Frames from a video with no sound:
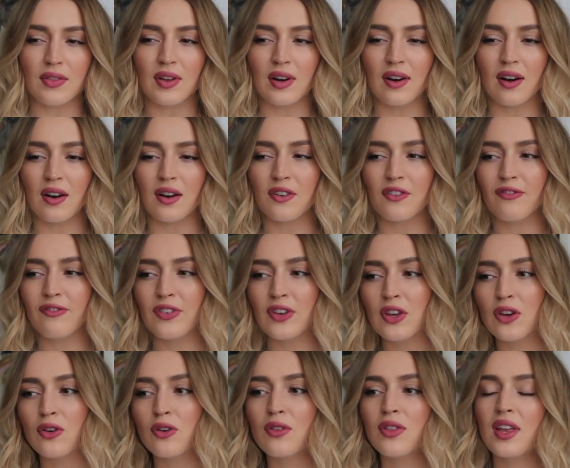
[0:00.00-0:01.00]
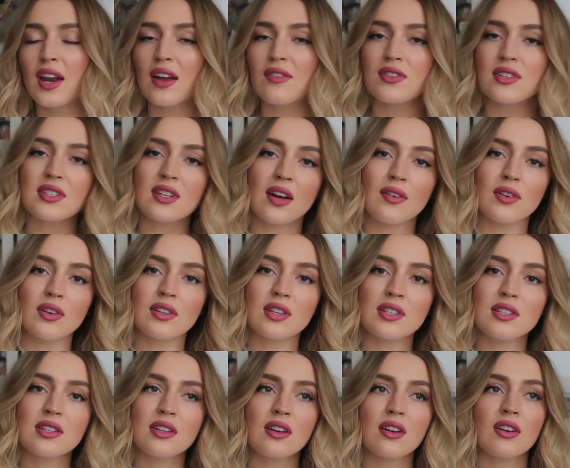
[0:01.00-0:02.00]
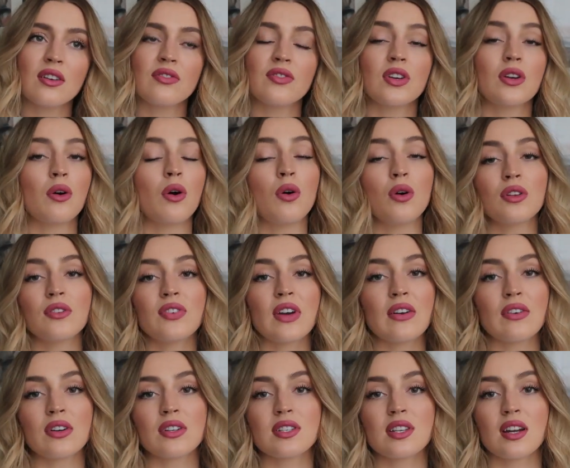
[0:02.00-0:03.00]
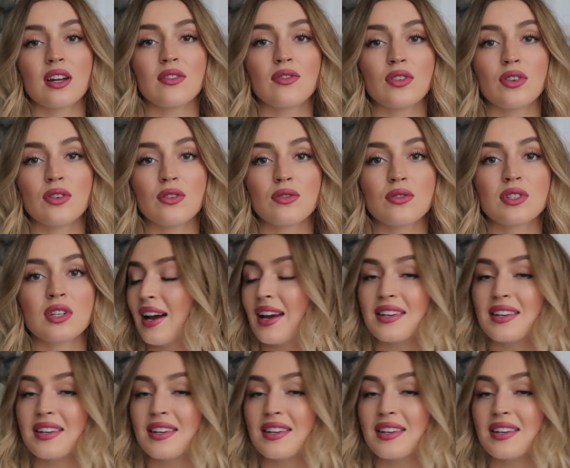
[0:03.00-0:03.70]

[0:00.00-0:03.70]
there are a few that I've discovered this year, a few old favorites that I've used.